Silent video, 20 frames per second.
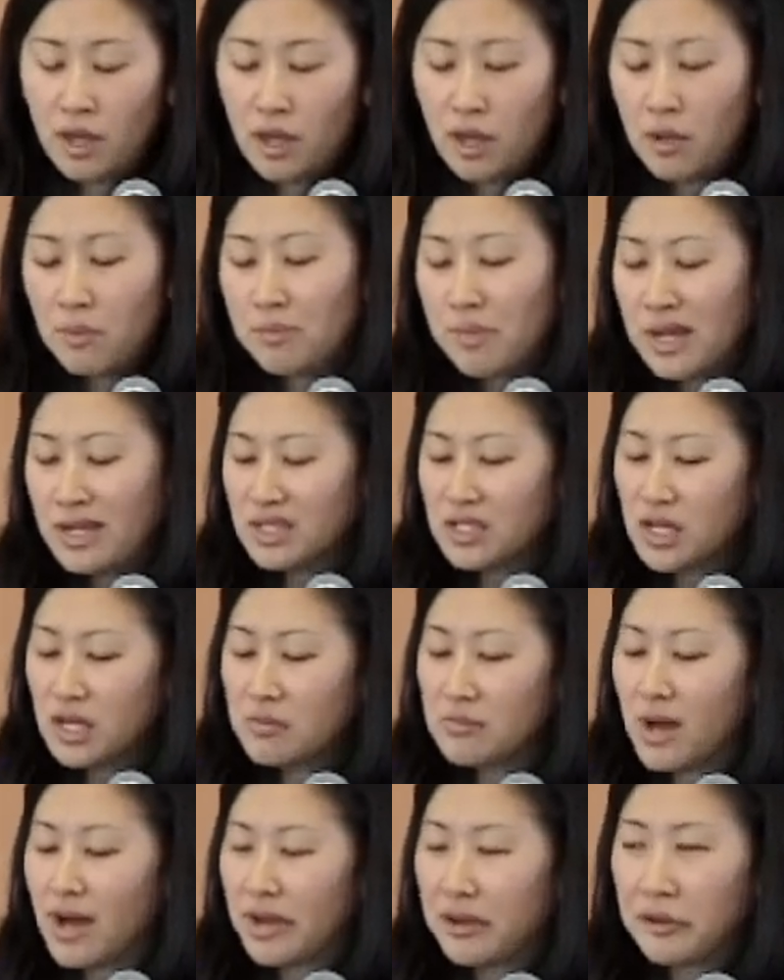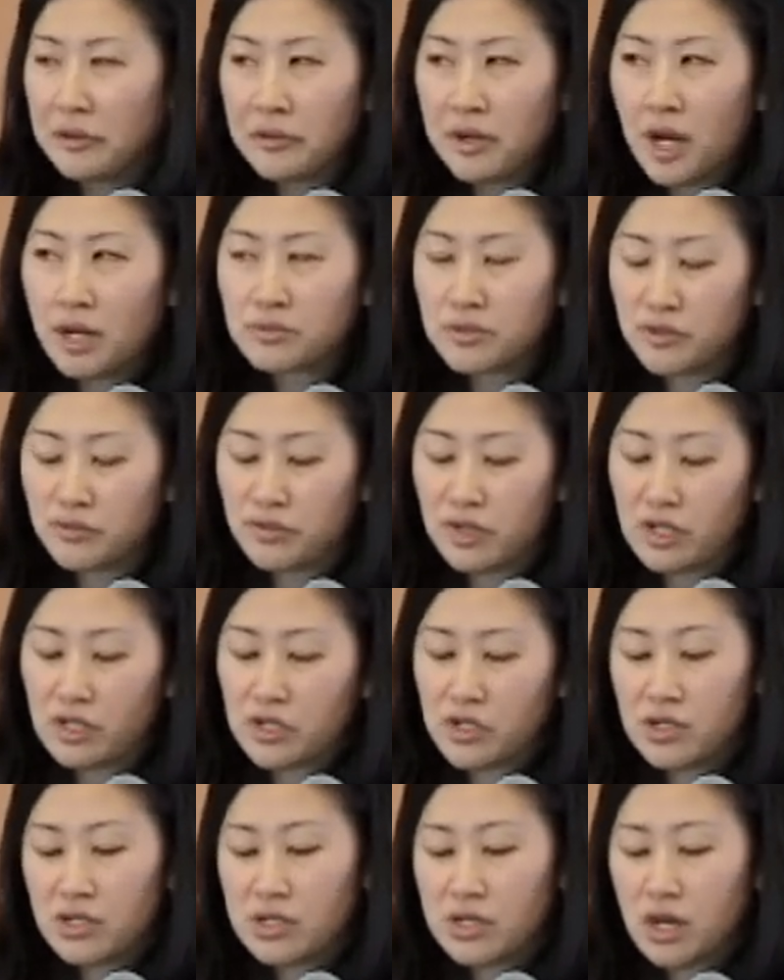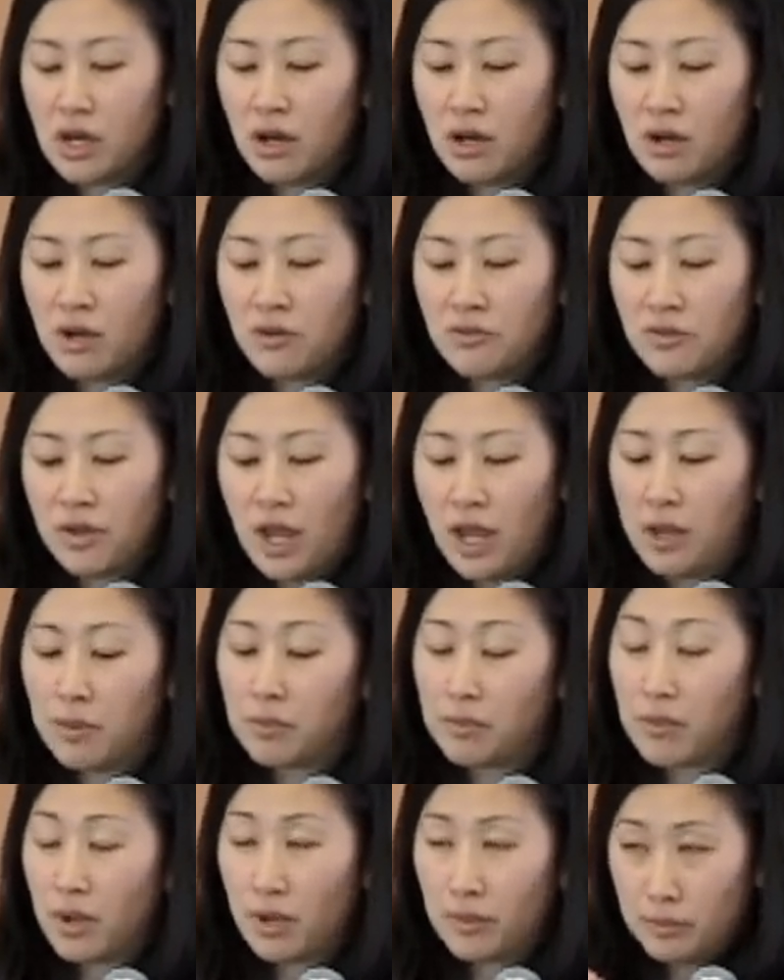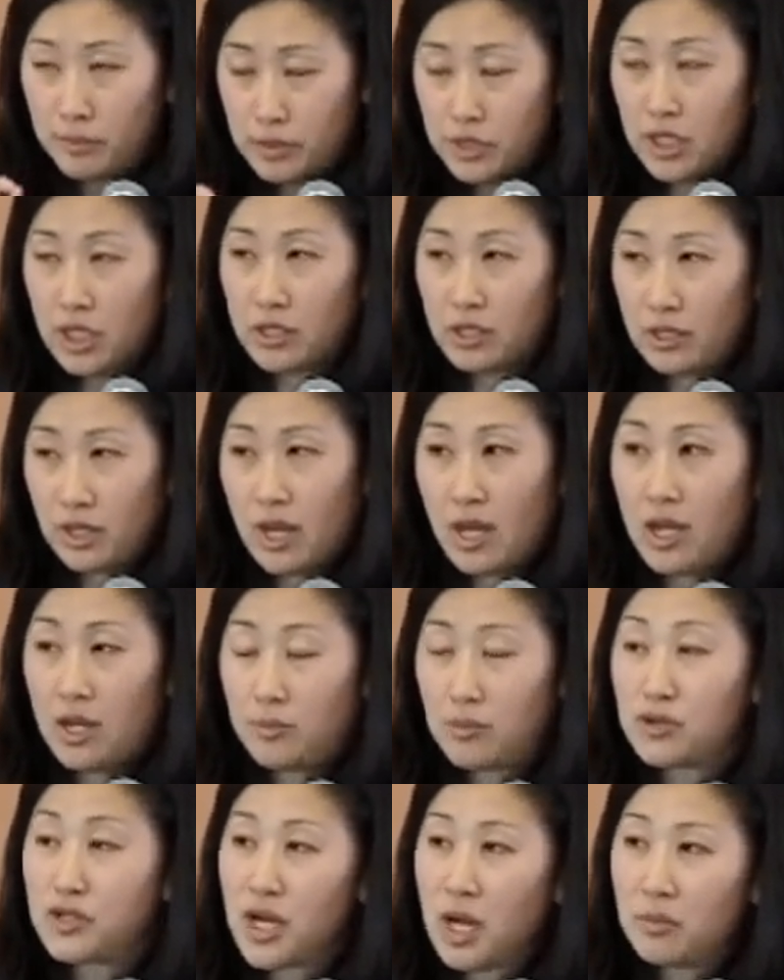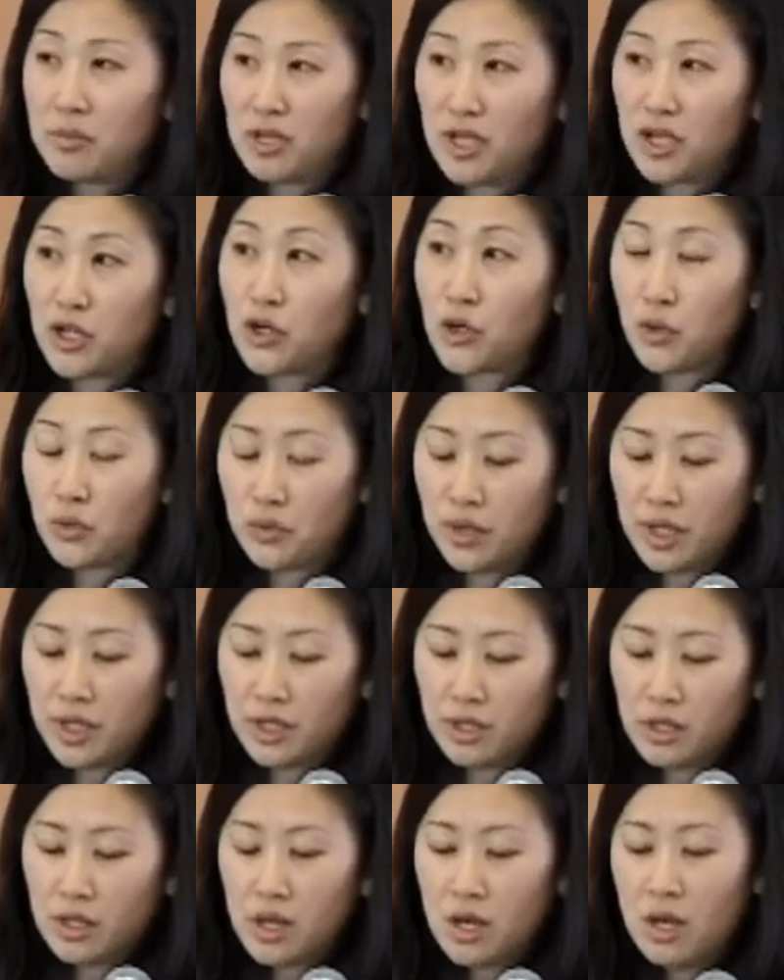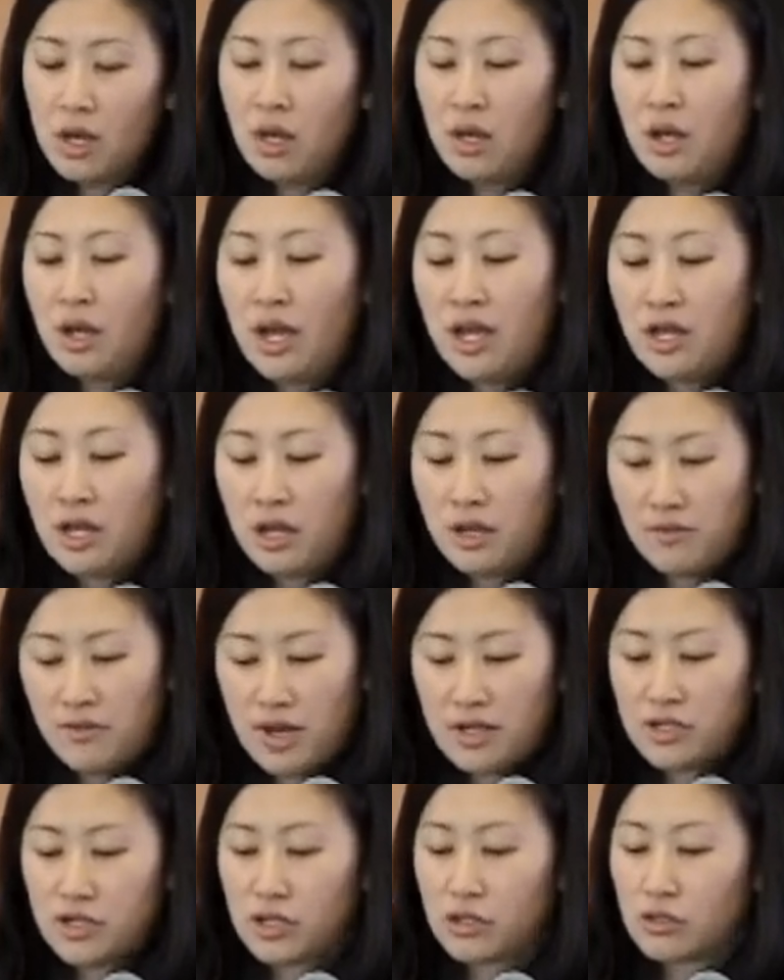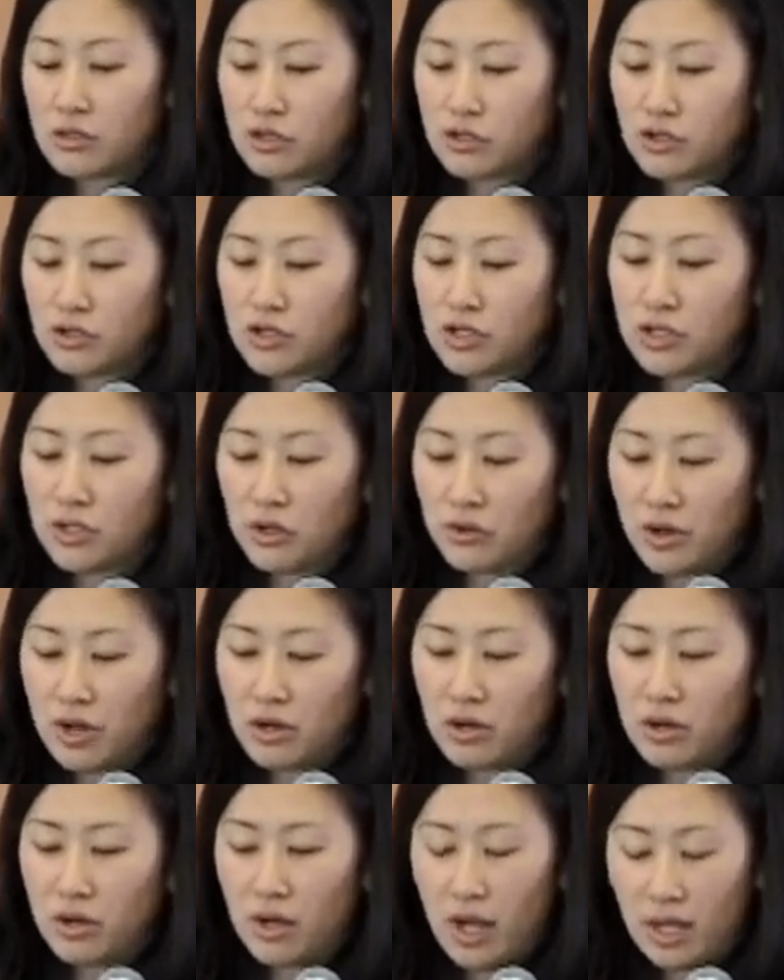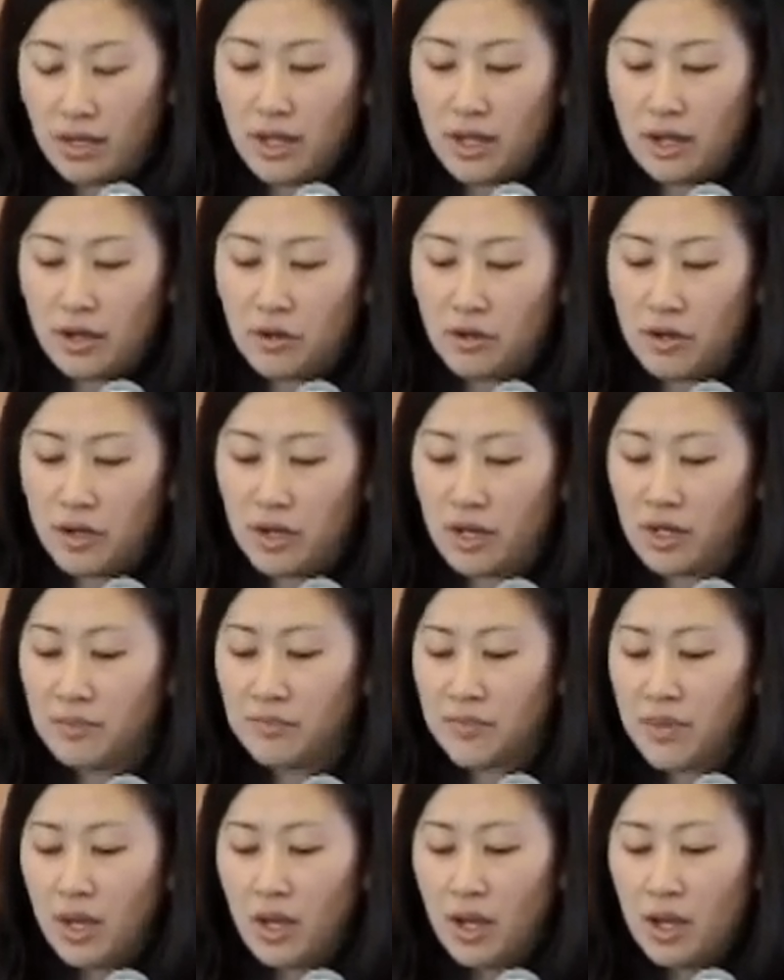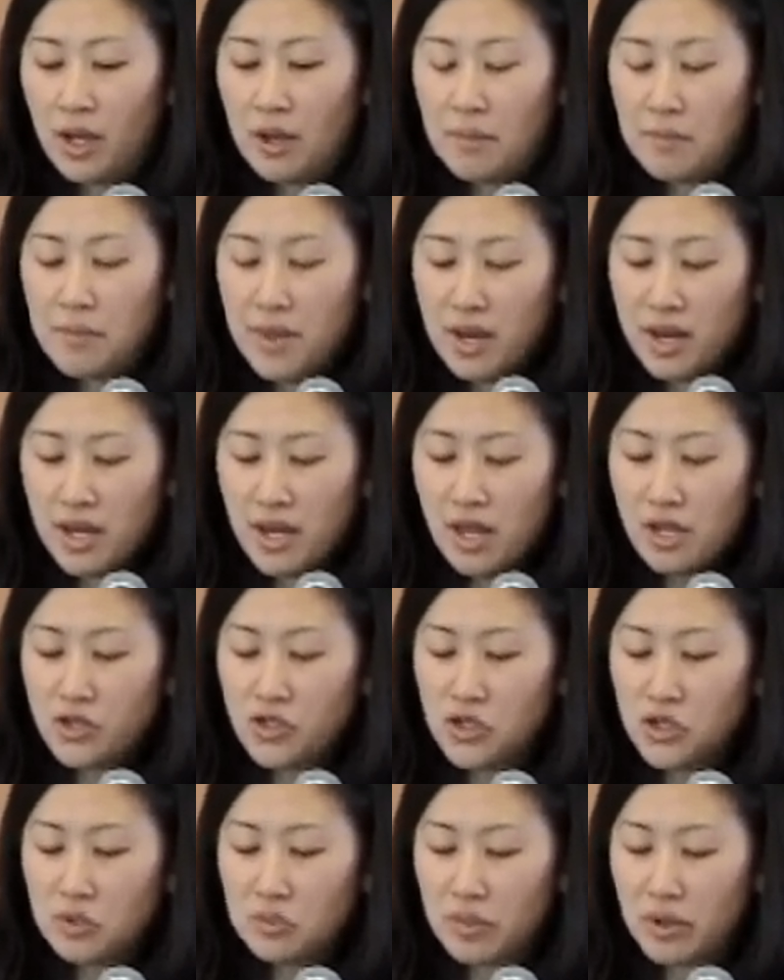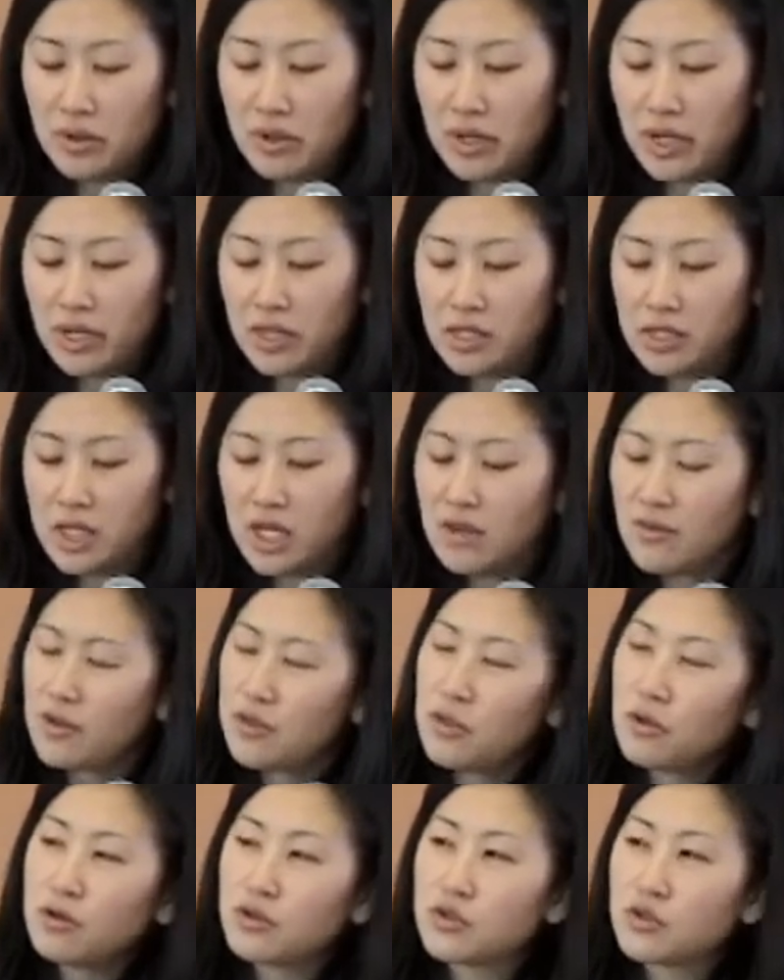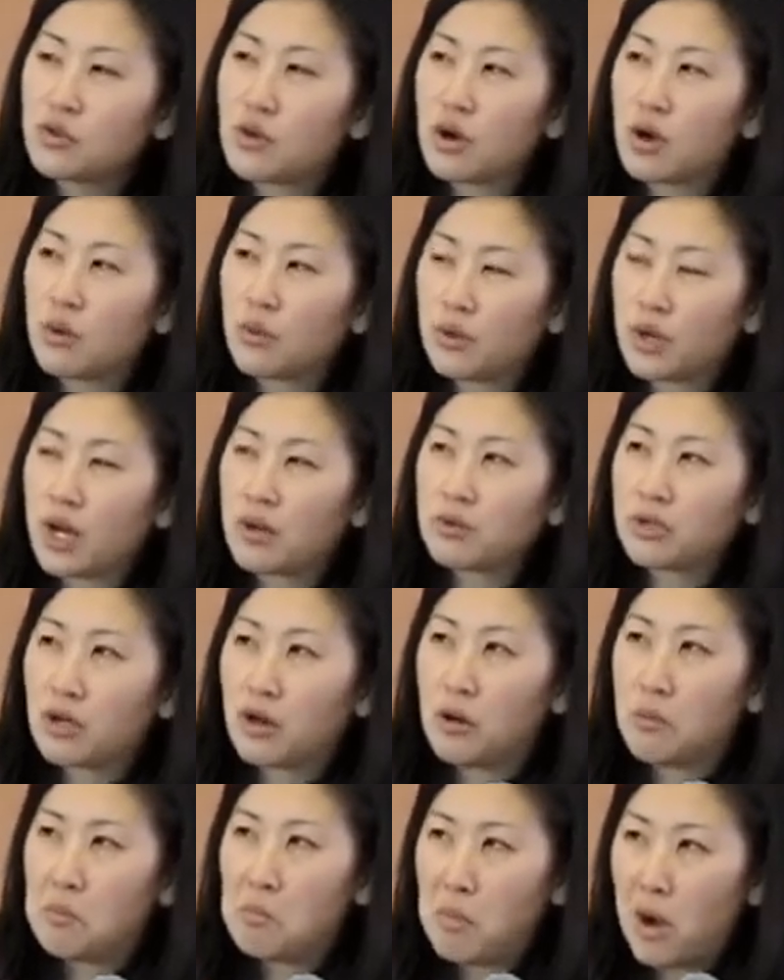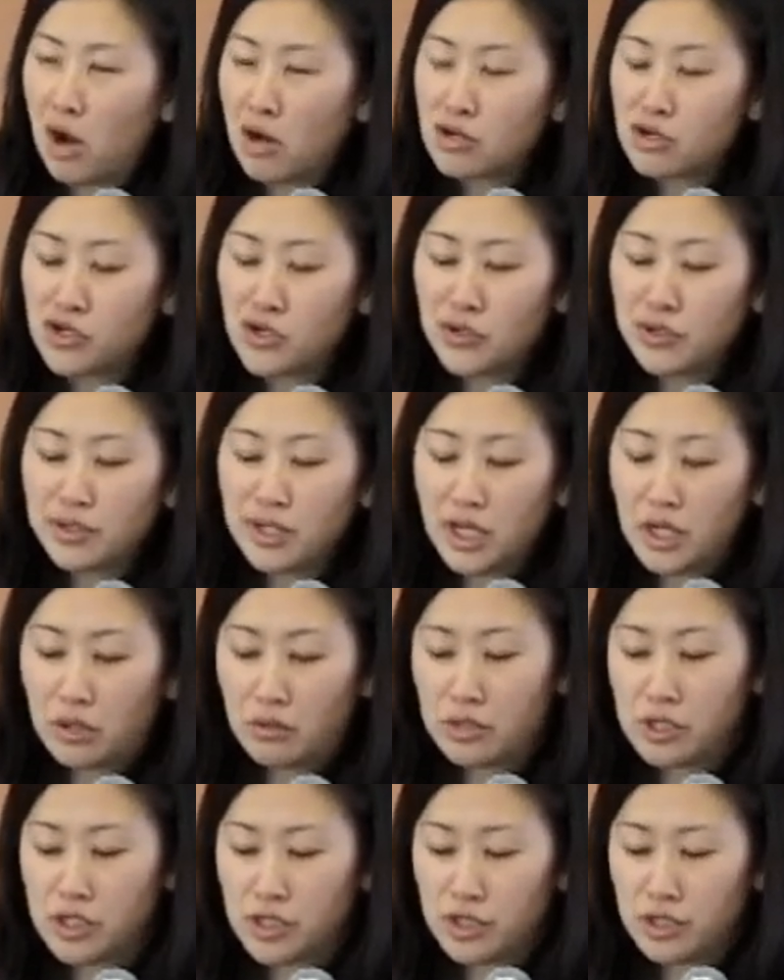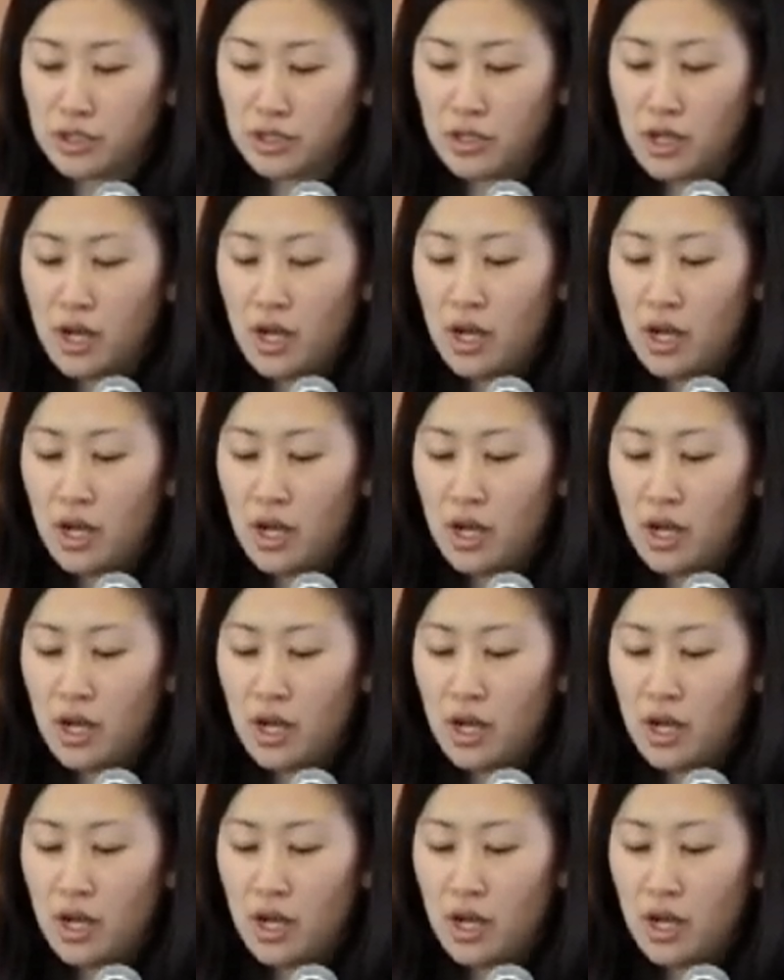Based on my own observations of particularly a predominantly Korean evangelical church in the greater LA area, many Asian Americans, even those who are what I would call marginally Christian,